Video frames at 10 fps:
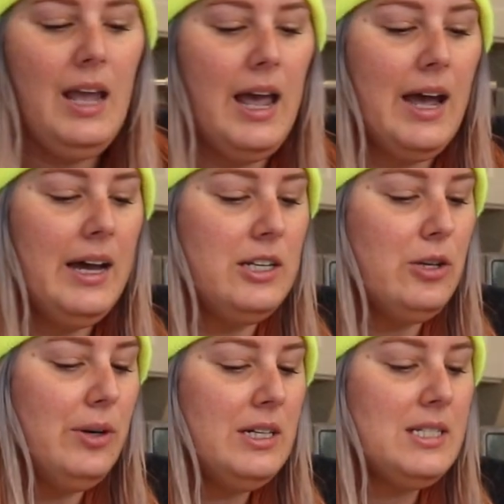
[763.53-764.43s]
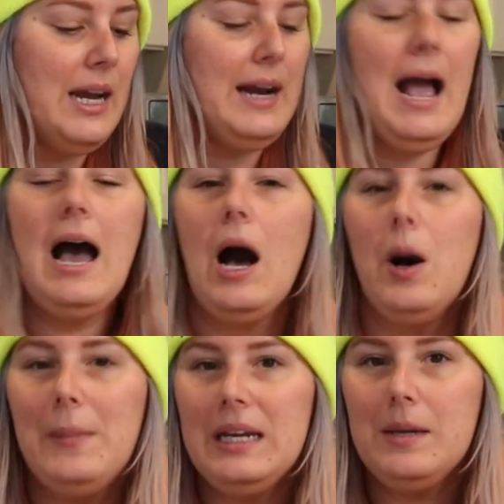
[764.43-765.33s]
And you can decide
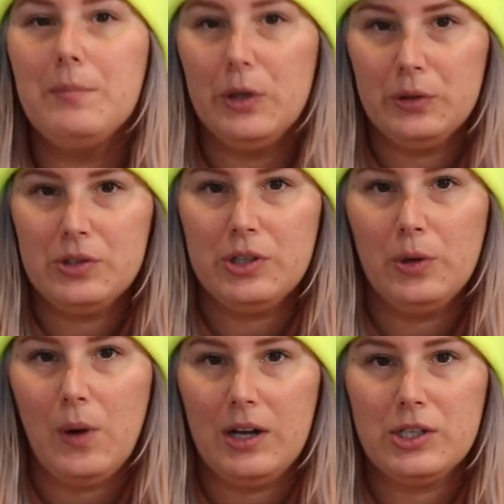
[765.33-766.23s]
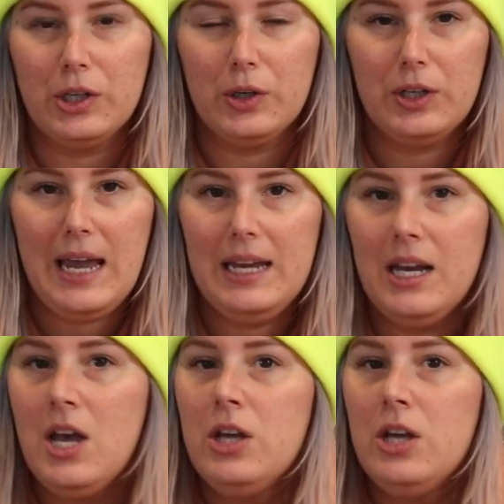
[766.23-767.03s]
how many moons you want to create.